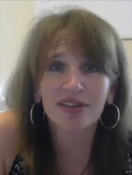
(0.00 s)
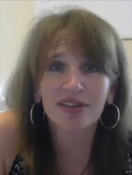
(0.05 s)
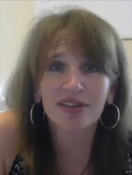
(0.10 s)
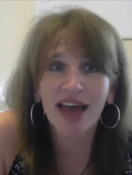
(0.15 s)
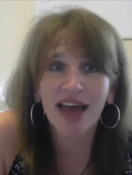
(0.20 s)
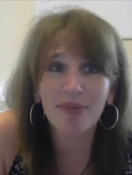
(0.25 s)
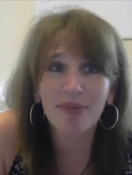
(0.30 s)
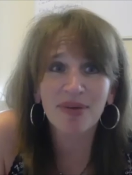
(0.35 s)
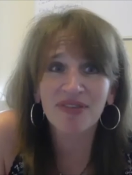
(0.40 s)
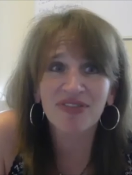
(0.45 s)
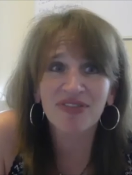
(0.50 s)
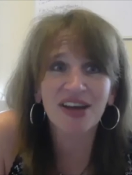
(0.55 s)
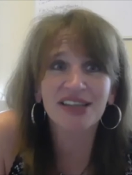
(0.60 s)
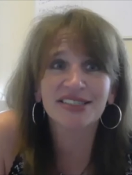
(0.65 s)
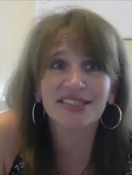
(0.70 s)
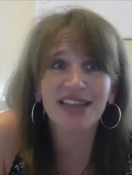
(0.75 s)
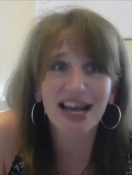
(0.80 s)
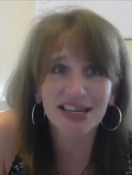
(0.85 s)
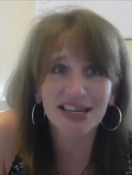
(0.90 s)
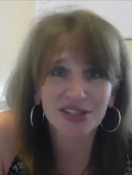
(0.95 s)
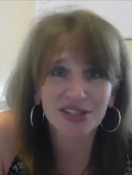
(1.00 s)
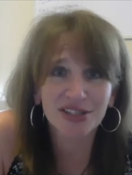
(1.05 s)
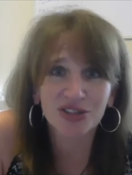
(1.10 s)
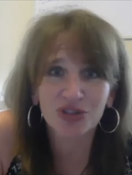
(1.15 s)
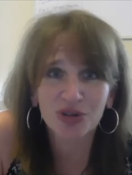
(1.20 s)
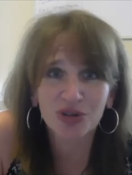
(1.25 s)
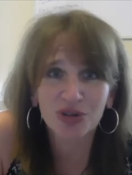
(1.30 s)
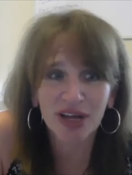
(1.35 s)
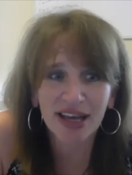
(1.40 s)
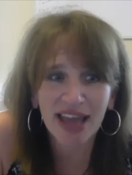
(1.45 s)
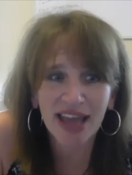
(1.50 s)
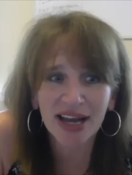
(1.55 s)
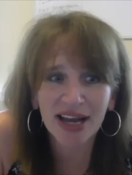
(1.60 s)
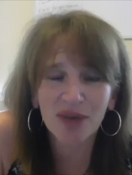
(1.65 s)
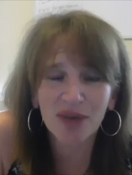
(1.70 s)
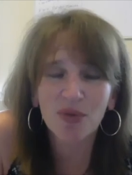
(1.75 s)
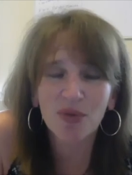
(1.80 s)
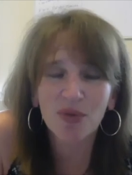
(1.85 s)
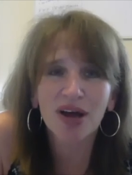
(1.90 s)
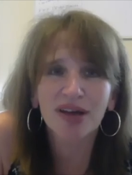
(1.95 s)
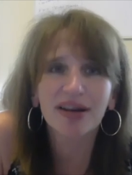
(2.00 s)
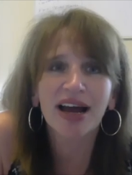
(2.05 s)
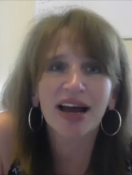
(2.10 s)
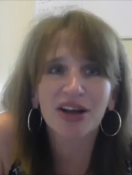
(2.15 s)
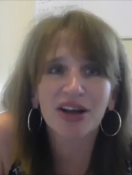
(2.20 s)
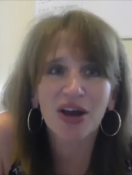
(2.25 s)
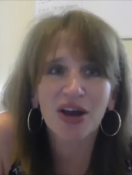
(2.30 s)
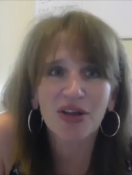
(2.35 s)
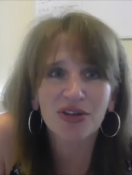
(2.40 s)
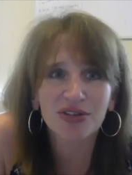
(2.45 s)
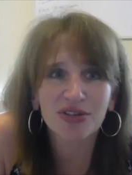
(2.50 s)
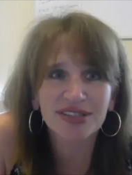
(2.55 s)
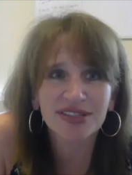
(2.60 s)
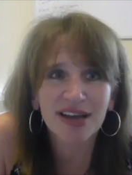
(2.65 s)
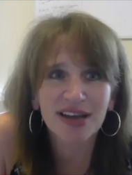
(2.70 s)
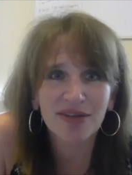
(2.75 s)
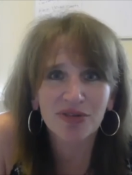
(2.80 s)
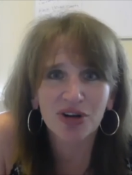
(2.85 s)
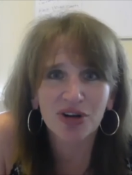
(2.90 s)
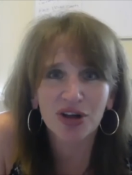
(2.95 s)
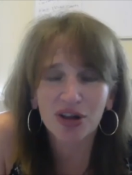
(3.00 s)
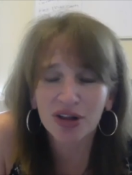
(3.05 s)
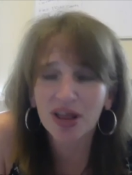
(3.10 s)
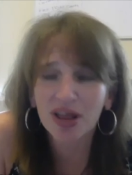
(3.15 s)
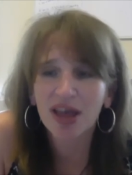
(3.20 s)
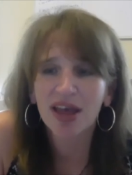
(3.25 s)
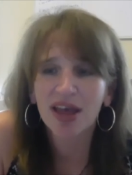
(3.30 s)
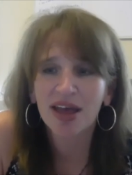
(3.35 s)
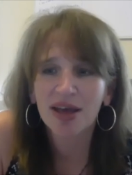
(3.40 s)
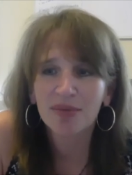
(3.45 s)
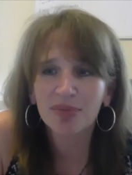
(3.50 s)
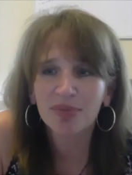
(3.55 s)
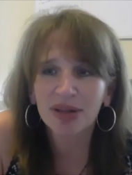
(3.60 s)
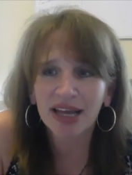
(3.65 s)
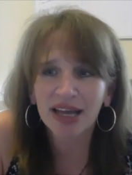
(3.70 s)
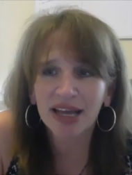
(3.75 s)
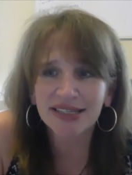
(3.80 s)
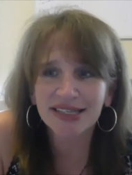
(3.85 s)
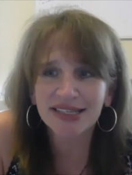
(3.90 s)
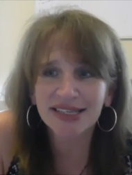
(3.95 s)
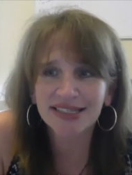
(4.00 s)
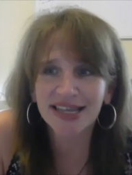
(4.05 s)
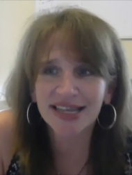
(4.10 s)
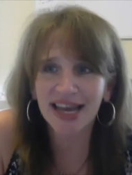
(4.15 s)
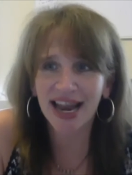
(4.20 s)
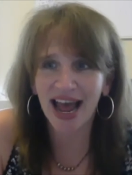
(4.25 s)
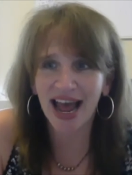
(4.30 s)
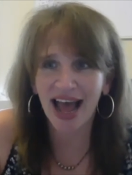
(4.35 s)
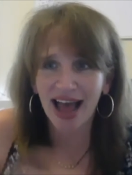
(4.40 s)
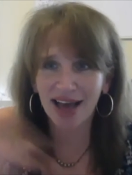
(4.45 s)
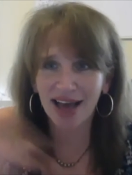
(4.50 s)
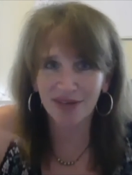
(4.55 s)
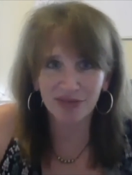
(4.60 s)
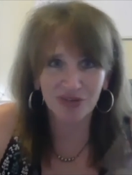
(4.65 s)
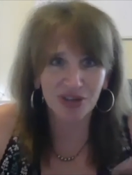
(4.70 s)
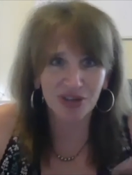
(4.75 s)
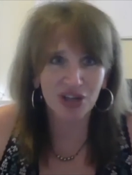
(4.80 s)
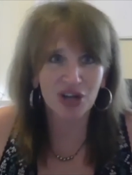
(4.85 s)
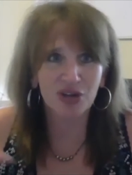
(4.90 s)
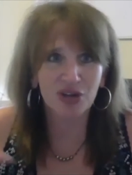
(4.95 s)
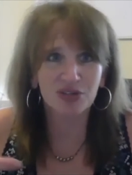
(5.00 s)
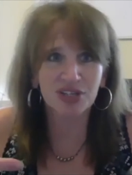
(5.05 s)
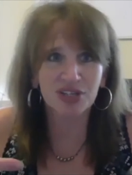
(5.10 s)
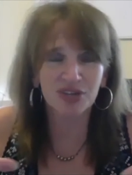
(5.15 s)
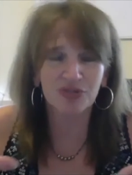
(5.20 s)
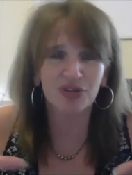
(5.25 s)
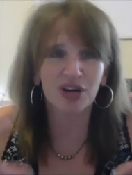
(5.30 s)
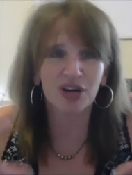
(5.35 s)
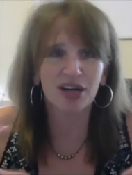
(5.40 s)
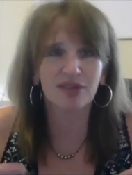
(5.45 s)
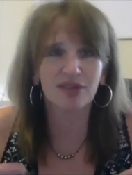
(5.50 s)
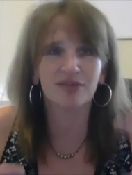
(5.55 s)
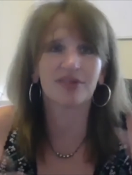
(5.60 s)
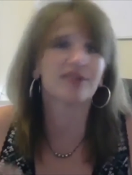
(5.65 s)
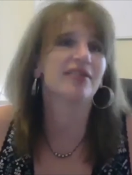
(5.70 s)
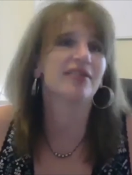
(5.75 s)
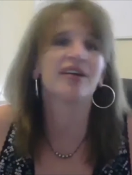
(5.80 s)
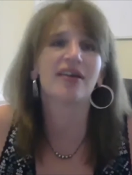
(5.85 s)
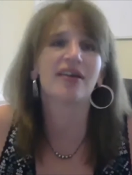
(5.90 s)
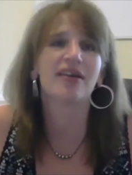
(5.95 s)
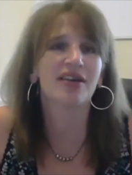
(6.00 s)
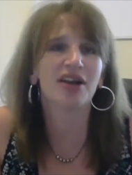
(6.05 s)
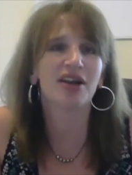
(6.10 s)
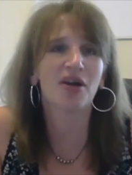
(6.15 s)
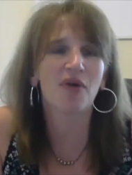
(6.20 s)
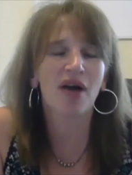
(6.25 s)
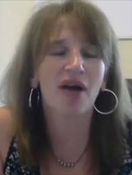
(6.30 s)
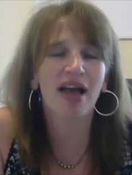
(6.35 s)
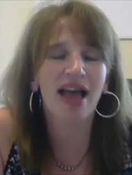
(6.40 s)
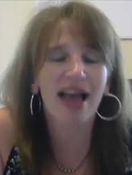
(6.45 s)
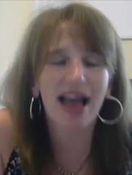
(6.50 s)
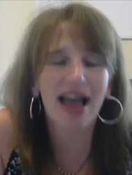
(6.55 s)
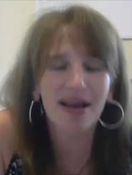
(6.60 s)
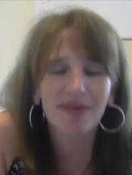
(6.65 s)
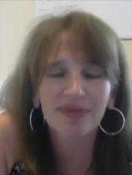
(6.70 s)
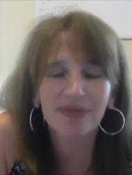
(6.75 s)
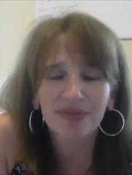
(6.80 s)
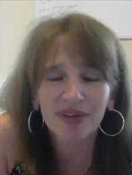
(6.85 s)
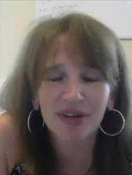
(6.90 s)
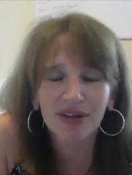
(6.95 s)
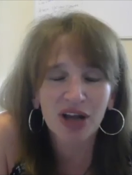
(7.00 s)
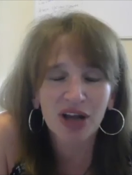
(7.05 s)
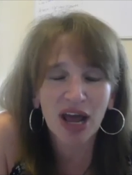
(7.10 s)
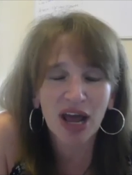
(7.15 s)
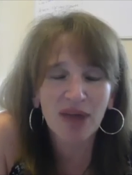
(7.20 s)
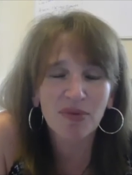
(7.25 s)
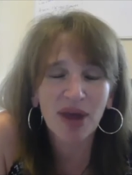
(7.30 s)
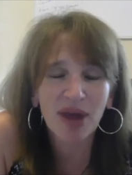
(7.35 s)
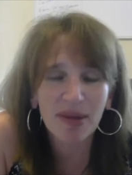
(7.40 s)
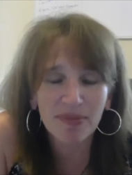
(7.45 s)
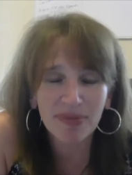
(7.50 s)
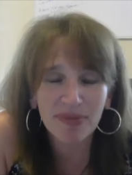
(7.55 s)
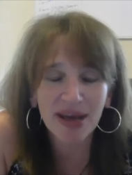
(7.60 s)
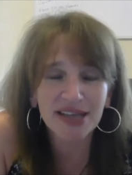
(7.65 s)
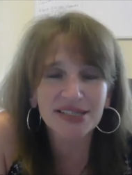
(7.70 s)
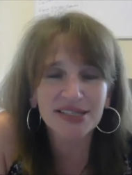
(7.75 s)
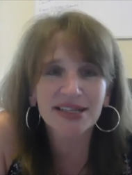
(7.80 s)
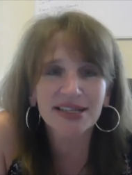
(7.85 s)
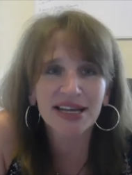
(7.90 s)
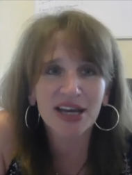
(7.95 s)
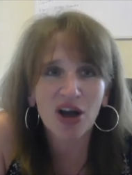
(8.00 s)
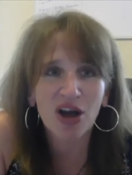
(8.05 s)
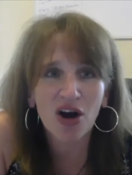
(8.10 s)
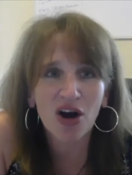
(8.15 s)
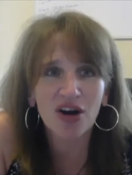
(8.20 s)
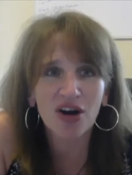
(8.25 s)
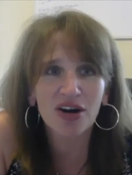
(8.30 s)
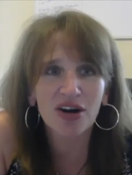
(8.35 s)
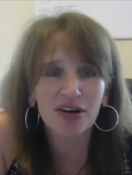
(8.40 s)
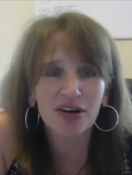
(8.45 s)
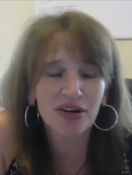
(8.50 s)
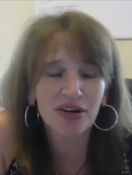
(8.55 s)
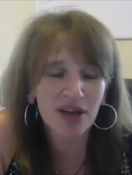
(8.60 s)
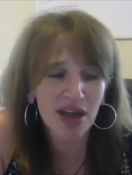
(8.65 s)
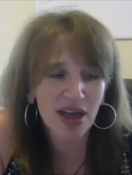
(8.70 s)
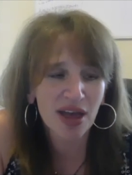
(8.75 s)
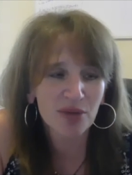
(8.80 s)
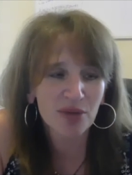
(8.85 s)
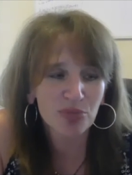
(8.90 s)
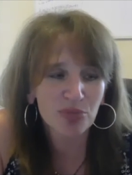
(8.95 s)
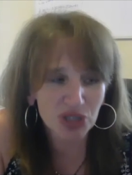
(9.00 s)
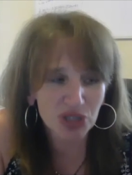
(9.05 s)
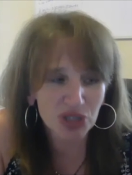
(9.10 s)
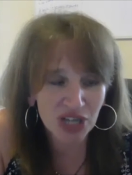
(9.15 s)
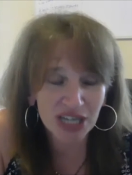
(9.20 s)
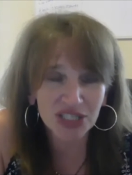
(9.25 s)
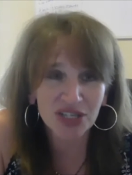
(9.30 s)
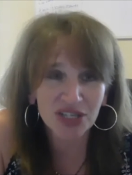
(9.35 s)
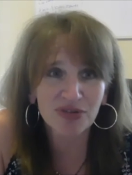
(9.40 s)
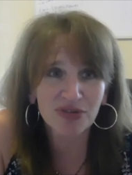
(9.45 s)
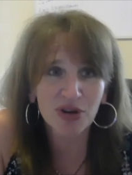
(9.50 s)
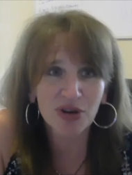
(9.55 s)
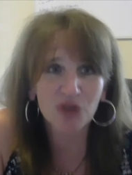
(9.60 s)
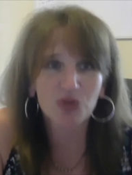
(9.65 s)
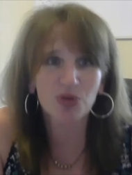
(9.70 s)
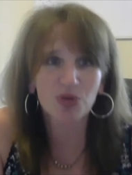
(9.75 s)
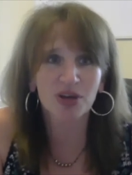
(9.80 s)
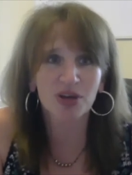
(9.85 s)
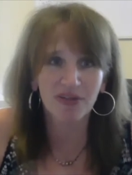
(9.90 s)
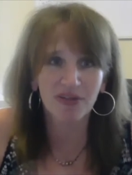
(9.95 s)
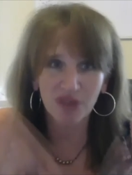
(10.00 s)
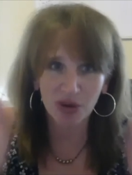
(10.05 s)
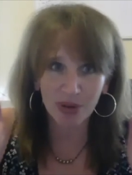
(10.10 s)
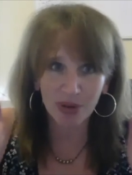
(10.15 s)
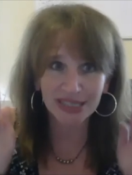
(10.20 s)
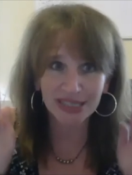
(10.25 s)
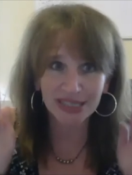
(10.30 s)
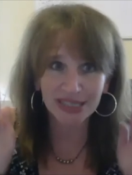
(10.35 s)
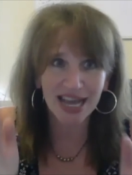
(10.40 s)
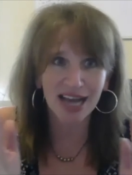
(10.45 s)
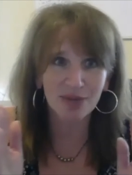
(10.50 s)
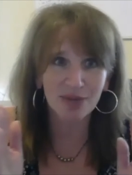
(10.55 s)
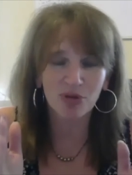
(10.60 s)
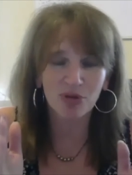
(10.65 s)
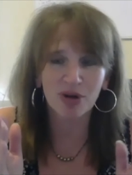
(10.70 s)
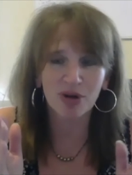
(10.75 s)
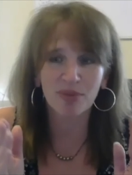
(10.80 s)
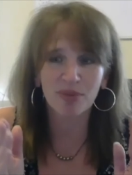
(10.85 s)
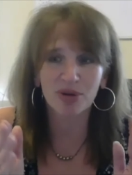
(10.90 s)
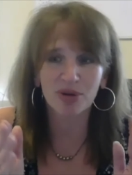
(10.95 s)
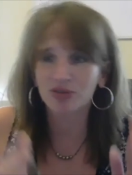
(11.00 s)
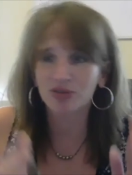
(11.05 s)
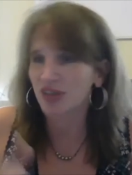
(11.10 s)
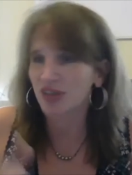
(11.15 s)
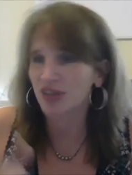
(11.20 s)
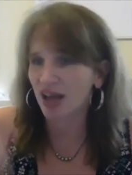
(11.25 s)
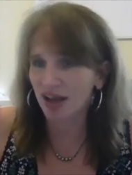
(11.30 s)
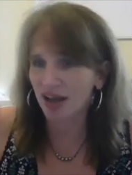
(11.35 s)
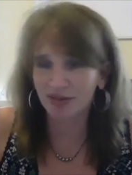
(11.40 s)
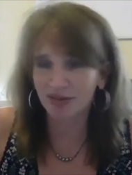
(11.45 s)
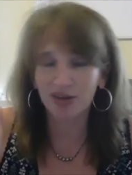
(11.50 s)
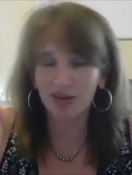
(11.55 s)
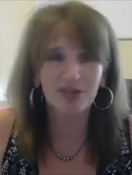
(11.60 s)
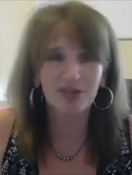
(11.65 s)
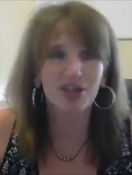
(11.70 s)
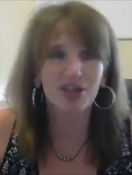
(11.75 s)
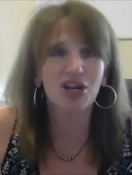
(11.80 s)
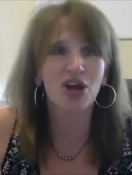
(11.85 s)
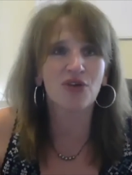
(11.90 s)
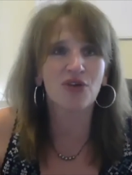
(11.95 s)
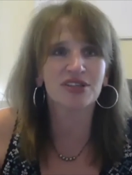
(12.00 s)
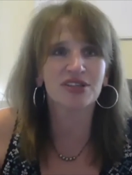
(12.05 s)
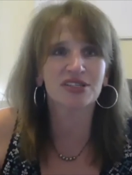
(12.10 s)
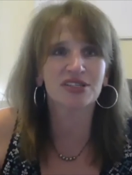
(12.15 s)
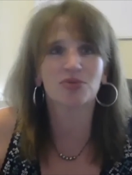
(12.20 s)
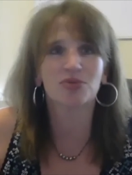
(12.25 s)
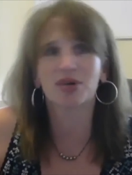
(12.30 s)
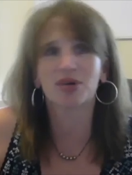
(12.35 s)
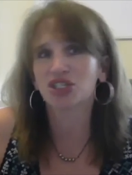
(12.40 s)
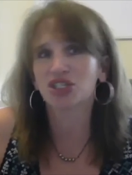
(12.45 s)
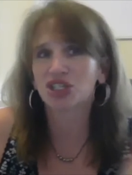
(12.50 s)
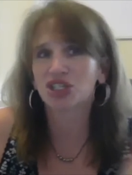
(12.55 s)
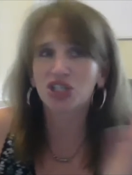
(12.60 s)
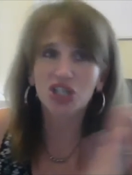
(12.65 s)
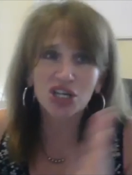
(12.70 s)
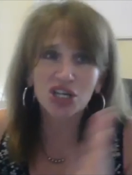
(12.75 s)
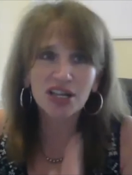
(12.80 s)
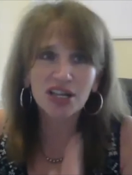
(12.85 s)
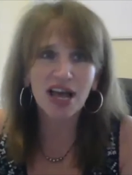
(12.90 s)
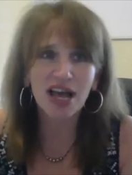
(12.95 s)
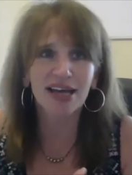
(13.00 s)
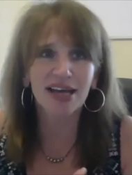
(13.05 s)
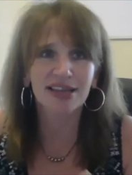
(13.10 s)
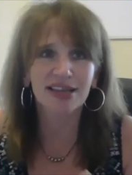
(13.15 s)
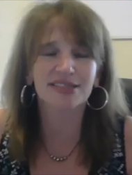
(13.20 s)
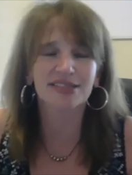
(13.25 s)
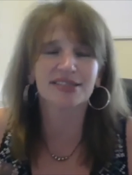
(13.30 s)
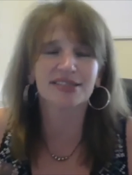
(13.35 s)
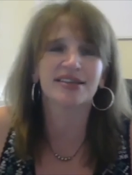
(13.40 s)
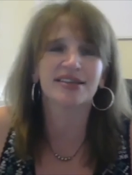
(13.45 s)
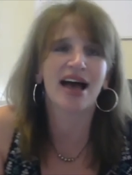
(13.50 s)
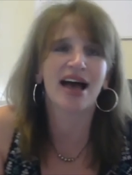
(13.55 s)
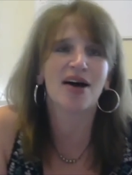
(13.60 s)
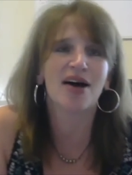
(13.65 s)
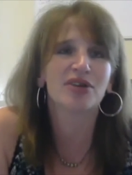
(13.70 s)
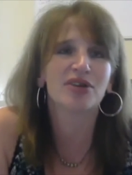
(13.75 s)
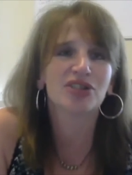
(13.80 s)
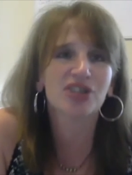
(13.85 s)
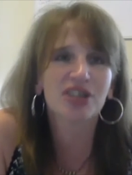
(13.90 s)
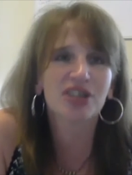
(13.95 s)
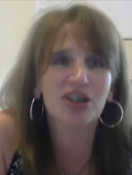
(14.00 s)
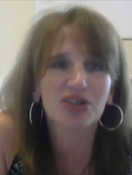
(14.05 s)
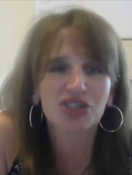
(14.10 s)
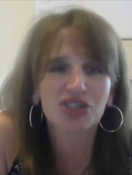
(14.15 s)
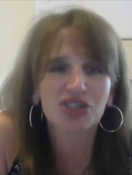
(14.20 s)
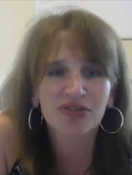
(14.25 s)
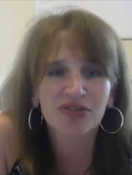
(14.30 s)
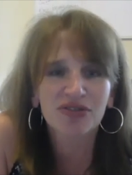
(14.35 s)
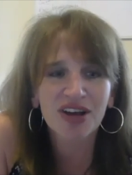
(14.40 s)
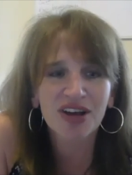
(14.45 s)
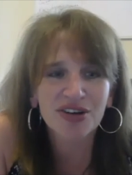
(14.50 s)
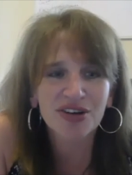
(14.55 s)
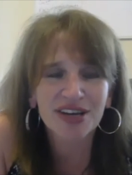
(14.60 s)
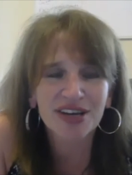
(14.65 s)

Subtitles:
That'd be fantastic, Drew. Like anyone, I know there's several places that have, different, and basically our production folks will give you exact parameters of, this is what it should look like. This is how it should feel.